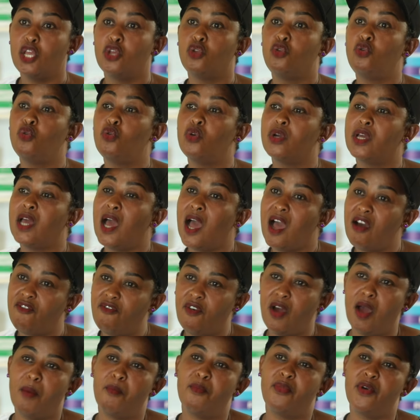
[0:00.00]
you have
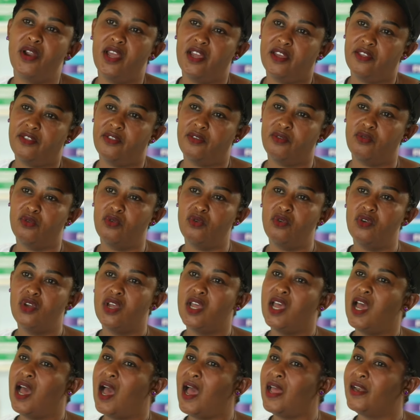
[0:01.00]
a breakthrough
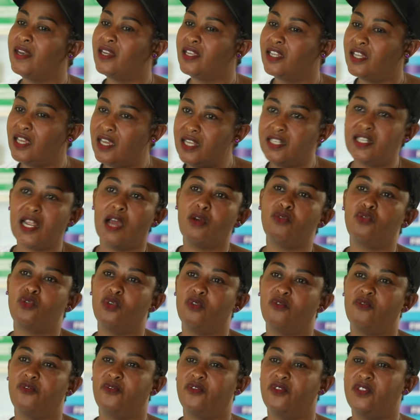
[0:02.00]
and get out
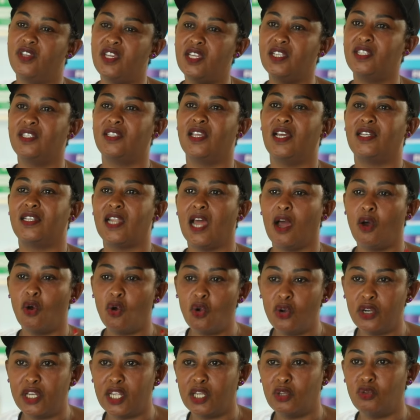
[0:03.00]
of things that are
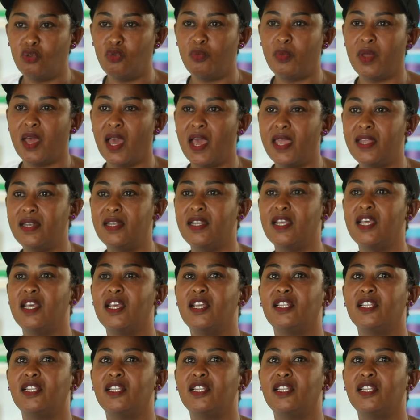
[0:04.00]
holding you behind,